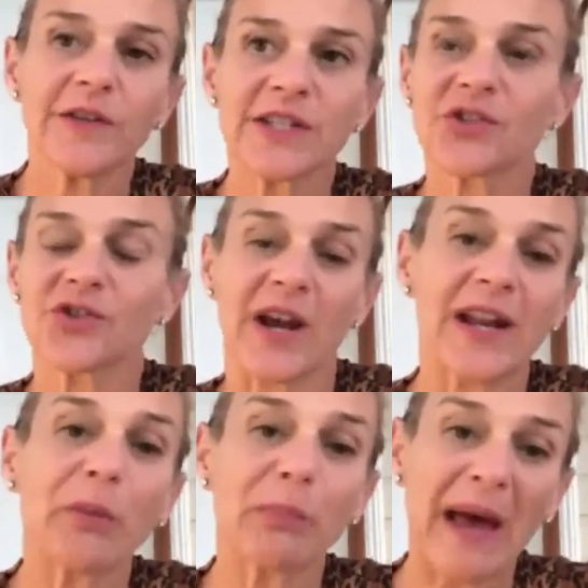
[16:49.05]
is straight
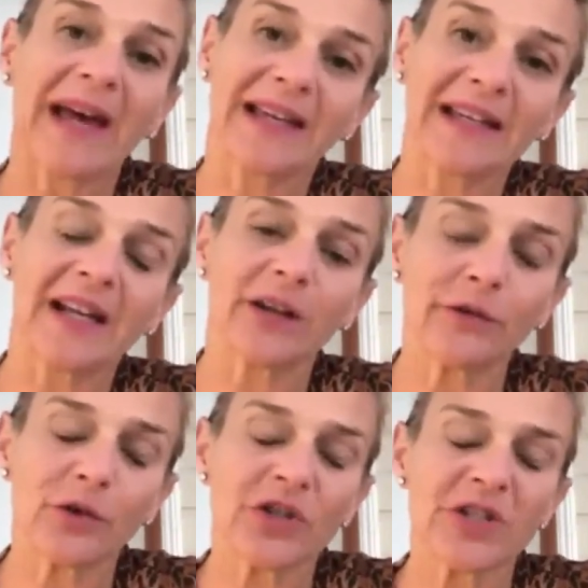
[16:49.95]
up pain.
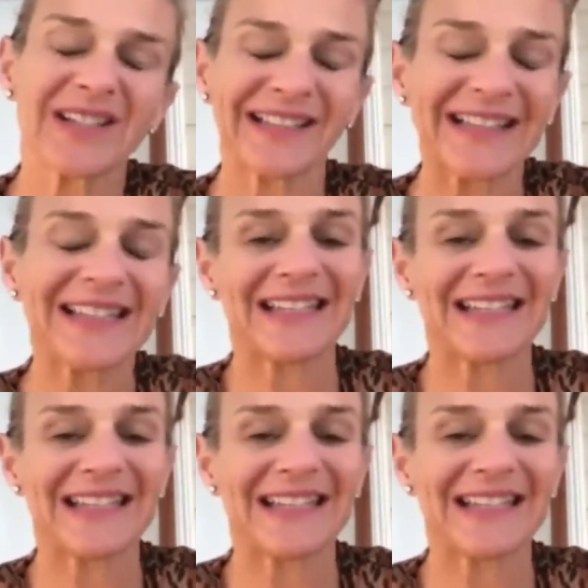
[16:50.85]
Unfortunately,